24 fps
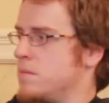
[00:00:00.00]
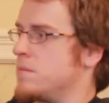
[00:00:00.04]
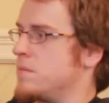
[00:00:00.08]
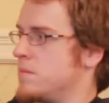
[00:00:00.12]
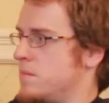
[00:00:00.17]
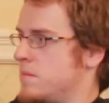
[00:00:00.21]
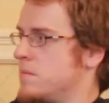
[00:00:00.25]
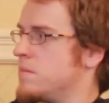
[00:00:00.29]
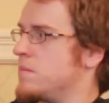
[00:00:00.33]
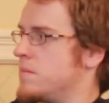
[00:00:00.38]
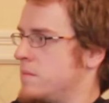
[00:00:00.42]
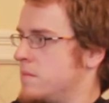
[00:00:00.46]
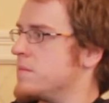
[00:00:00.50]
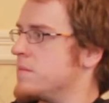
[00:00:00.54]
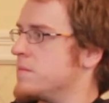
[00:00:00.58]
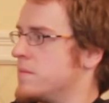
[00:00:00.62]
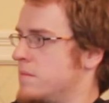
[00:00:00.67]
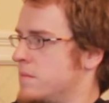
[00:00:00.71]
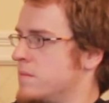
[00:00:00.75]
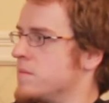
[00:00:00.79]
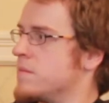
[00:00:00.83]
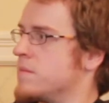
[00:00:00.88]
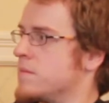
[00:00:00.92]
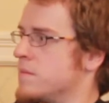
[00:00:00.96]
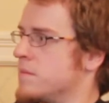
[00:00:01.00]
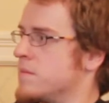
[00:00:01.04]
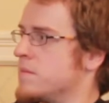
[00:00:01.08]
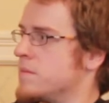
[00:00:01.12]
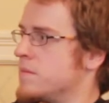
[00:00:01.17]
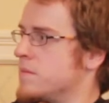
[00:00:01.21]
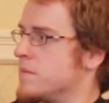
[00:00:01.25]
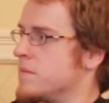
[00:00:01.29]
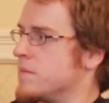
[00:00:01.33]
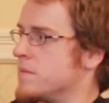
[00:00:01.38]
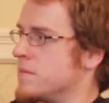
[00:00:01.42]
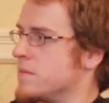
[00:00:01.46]

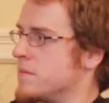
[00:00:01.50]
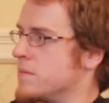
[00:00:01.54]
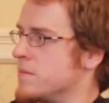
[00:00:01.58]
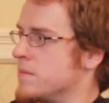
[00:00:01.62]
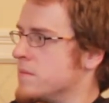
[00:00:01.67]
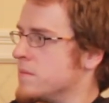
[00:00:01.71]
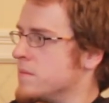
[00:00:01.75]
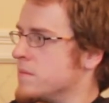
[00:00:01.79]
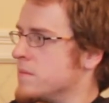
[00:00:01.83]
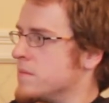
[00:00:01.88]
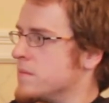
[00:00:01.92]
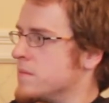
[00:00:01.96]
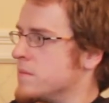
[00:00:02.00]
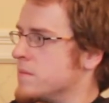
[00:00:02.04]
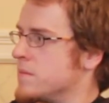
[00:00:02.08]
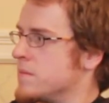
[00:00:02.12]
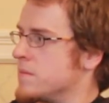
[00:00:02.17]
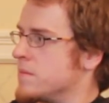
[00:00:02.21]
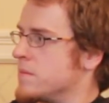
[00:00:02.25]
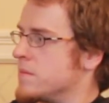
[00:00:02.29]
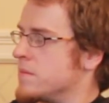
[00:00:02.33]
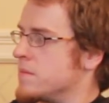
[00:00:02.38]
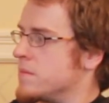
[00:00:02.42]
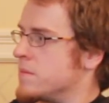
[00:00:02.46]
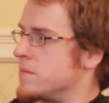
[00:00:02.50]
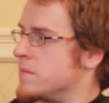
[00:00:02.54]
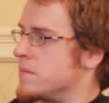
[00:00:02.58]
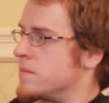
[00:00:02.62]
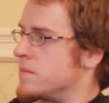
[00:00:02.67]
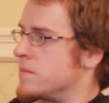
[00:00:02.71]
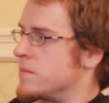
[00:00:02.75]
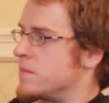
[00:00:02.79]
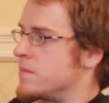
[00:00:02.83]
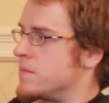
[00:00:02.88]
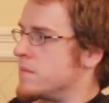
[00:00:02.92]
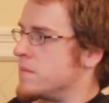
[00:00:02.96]

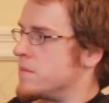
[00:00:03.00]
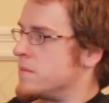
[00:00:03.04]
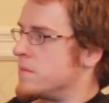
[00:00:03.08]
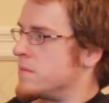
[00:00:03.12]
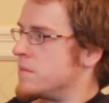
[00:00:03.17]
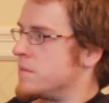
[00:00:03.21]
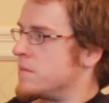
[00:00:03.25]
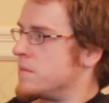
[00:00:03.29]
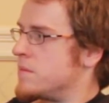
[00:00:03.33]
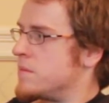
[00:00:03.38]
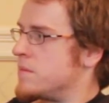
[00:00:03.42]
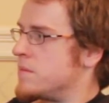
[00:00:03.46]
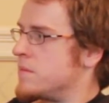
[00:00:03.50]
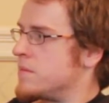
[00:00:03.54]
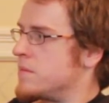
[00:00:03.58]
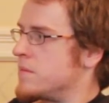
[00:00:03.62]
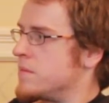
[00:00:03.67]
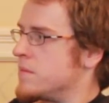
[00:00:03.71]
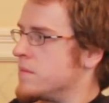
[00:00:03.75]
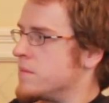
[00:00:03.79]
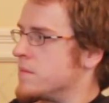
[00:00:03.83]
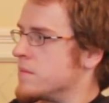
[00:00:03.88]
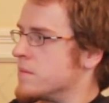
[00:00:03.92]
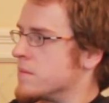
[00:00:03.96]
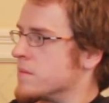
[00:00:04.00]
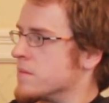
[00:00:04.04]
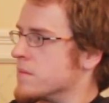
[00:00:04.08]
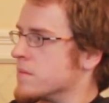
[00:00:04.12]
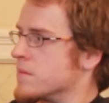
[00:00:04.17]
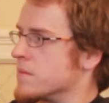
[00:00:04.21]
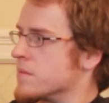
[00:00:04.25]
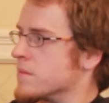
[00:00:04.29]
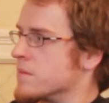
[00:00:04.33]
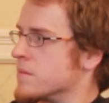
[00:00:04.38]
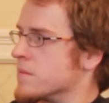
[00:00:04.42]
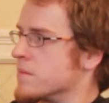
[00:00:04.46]

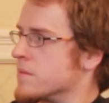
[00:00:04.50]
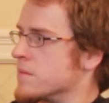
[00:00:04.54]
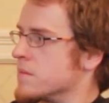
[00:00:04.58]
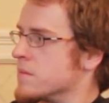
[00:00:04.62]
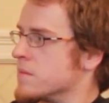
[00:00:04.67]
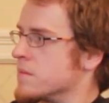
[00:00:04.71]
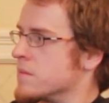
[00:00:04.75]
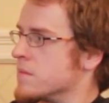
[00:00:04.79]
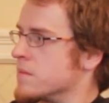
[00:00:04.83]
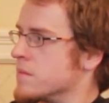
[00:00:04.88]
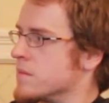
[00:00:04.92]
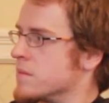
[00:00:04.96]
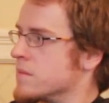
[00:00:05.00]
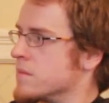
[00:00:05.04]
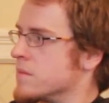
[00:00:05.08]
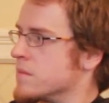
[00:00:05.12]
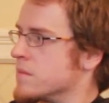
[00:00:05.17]
The person shown says nothing.